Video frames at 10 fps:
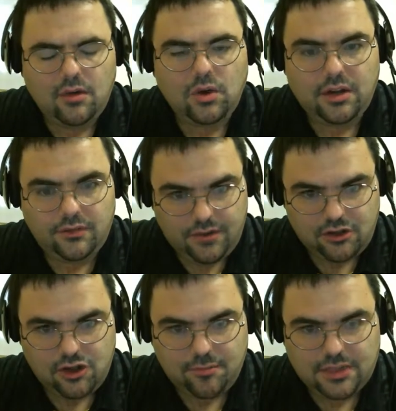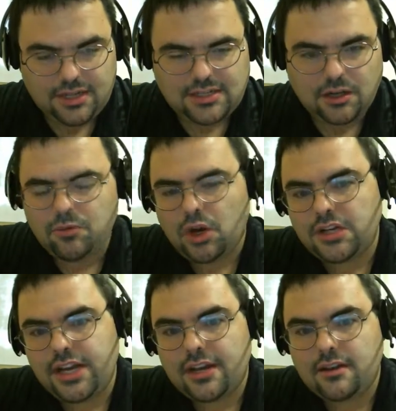want you to finish up the Excel
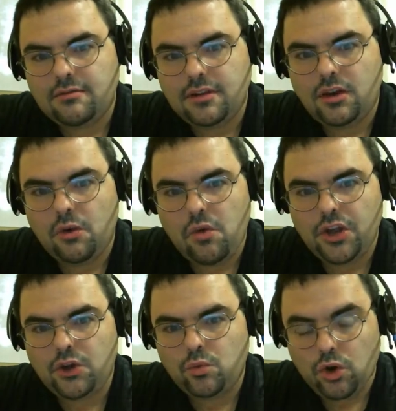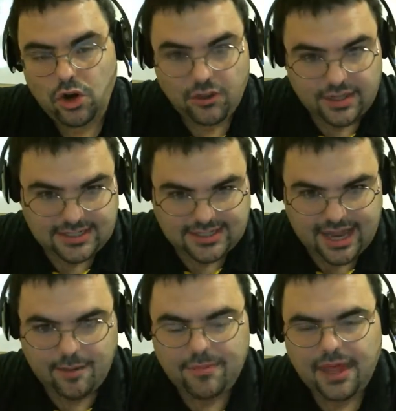project. I want you to work on the
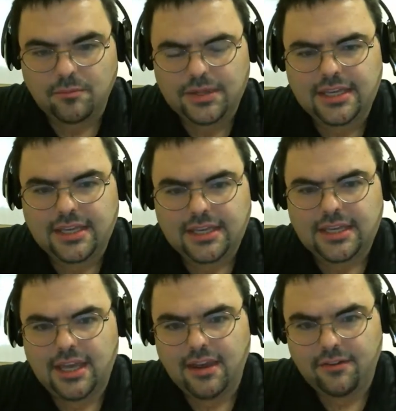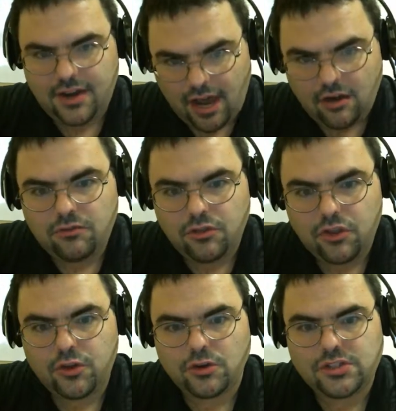exam. That'll be given out
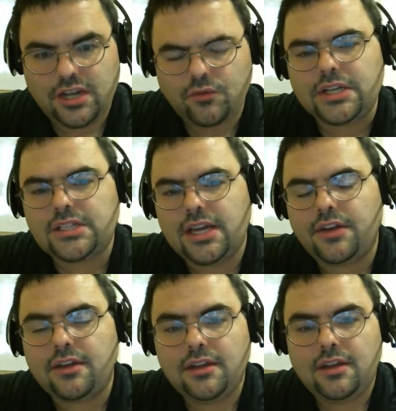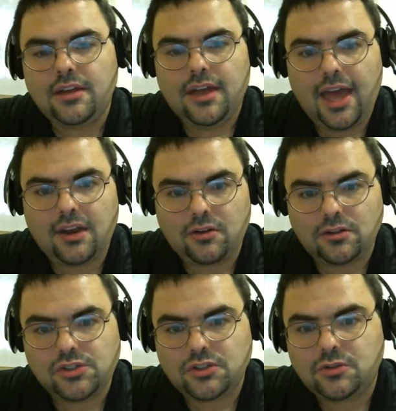the Thursday of week 7. And
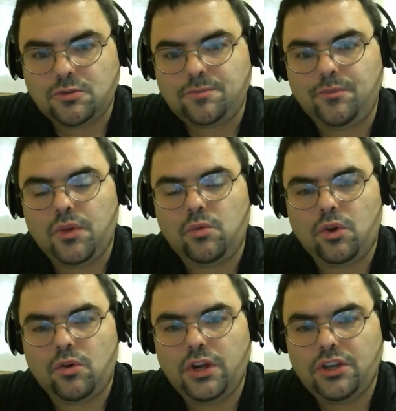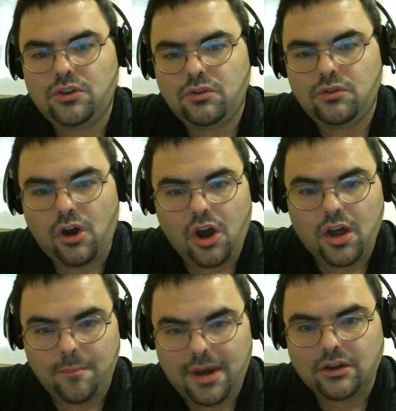also, we're going to
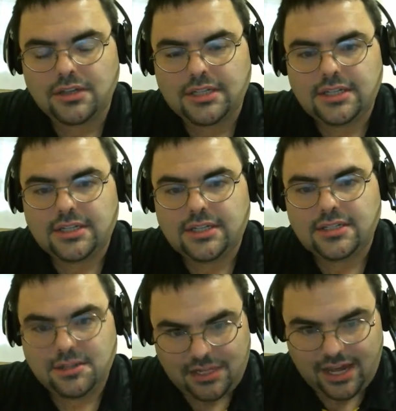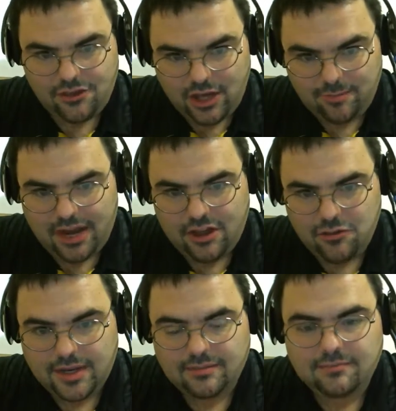talk about supply chain
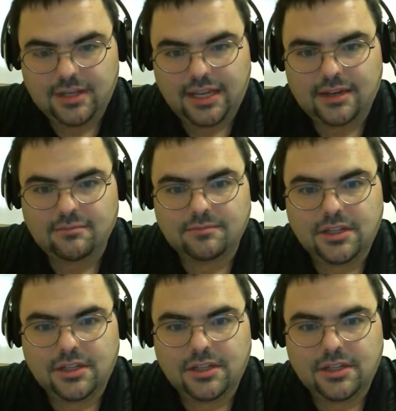management. And,